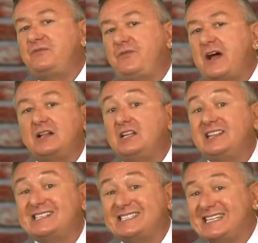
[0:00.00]
finally,
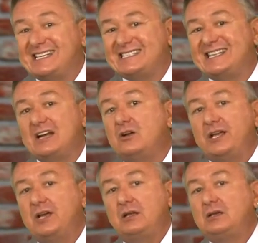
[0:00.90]
the sixth
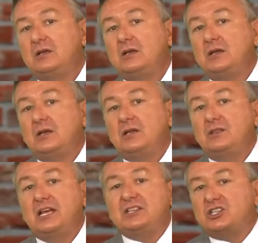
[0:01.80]
area
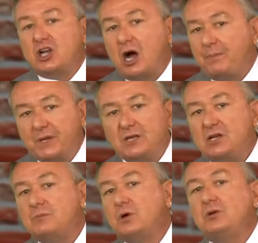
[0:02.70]
that the top
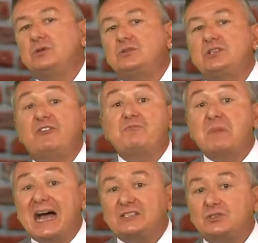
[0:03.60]
income earners have
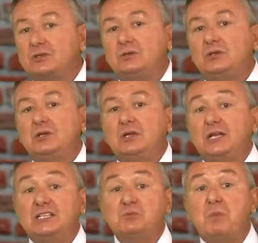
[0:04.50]
mastered
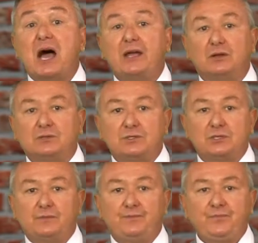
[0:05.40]
is buyers.
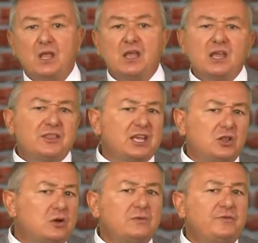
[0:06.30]
They
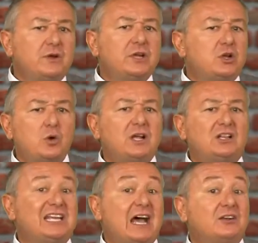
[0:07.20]
learn very
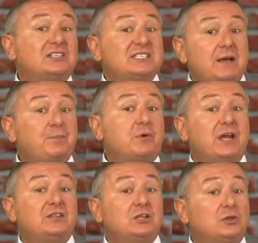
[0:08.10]
quickly how to
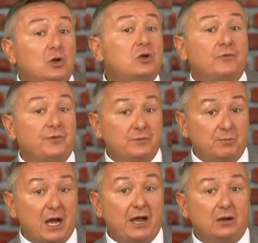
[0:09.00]
separate the looker from the
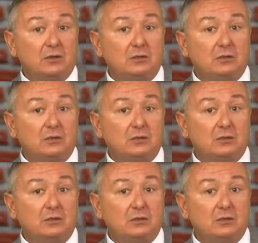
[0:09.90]
buyer.